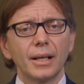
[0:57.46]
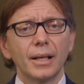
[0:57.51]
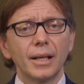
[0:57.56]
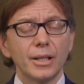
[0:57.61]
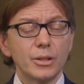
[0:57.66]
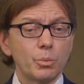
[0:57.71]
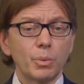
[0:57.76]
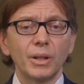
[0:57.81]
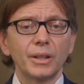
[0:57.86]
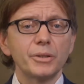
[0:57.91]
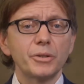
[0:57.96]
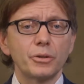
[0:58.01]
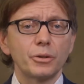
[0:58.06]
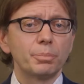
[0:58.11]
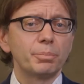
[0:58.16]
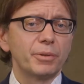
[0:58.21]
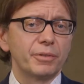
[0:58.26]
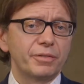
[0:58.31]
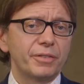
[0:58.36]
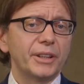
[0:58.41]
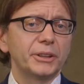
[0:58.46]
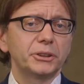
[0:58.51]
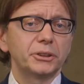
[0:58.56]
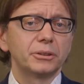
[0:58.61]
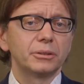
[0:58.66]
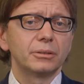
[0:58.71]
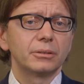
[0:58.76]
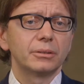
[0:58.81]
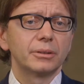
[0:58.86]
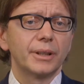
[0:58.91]
as well as their
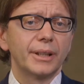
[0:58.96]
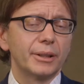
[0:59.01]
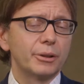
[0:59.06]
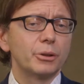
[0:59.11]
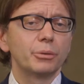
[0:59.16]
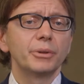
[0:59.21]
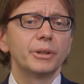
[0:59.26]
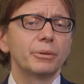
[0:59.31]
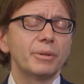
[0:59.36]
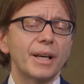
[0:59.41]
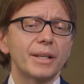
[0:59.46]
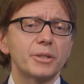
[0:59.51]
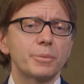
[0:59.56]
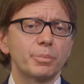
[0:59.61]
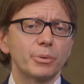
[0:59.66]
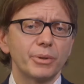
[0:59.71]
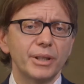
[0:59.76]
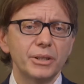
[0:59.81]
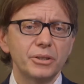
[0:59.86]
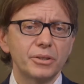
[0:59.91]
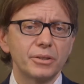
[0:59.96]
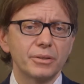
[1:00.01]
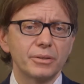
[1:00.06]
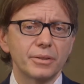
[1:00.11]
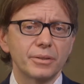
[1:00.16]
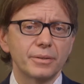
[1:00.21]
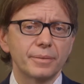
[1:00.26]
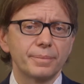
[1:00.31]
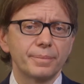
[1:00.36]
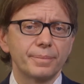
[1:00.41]
professional and career
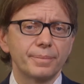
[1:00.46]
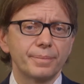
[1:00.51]
aspirations.